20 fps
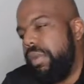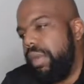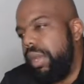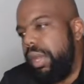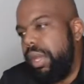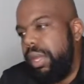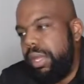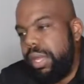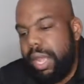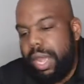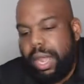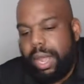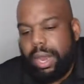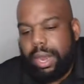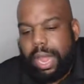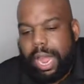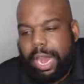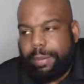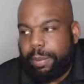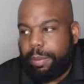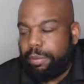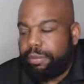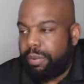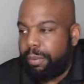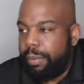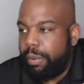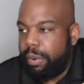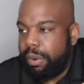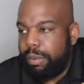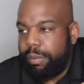And yeah, a lot of people
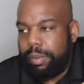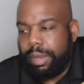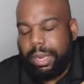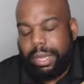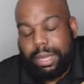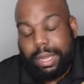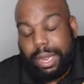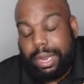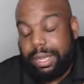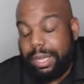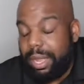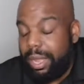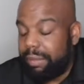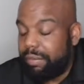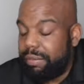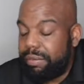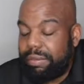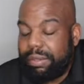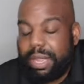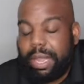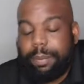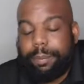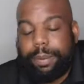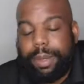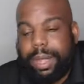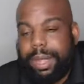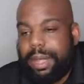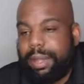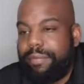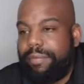support them. And again, yes, they
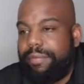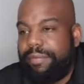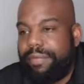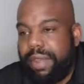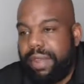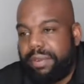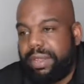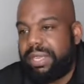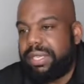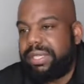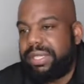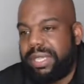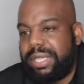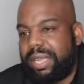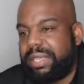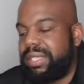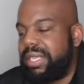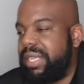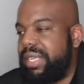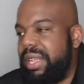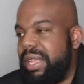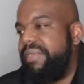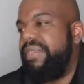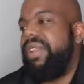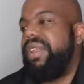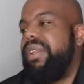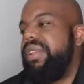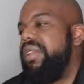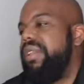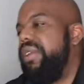pay a very sexy
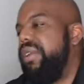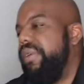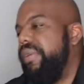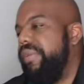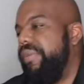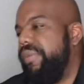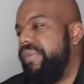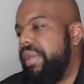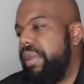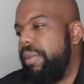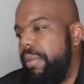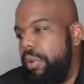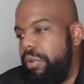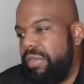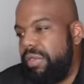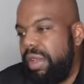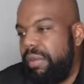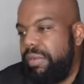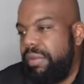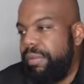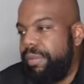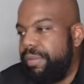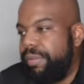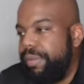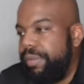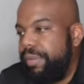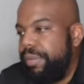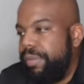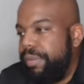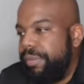dividend. Most of them.
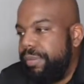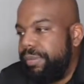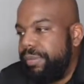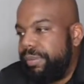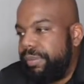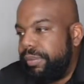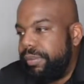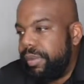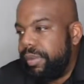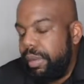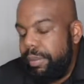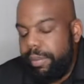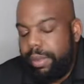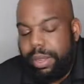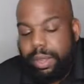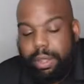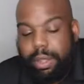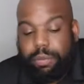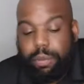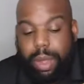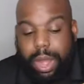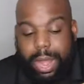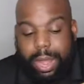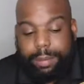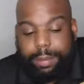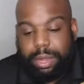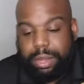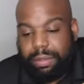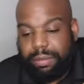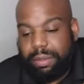Because why?
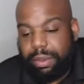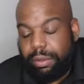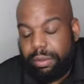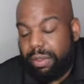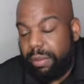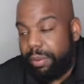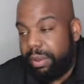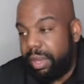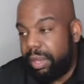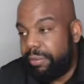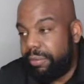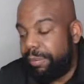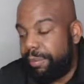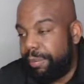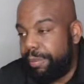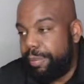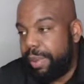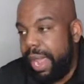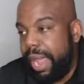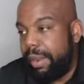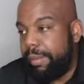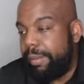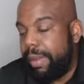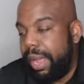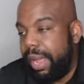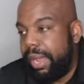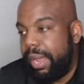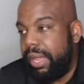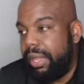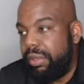Because they're typically backed
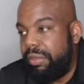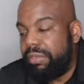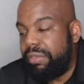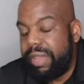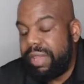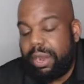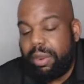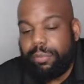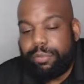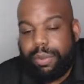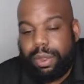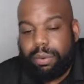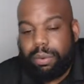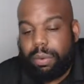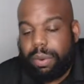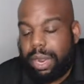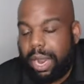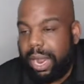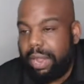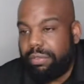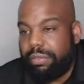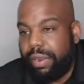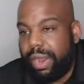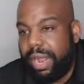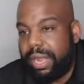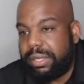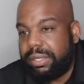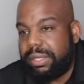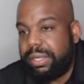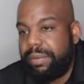by either state or federal
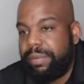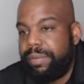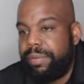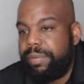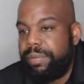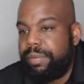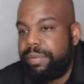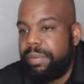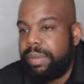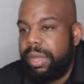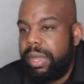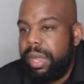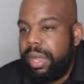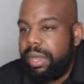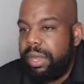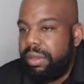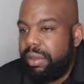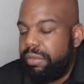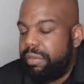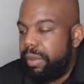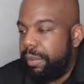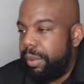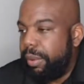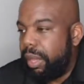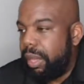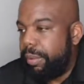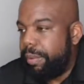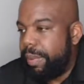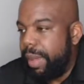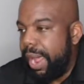contracts. They're
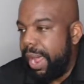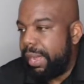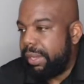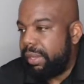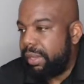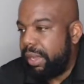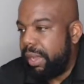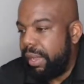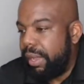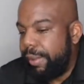typically backed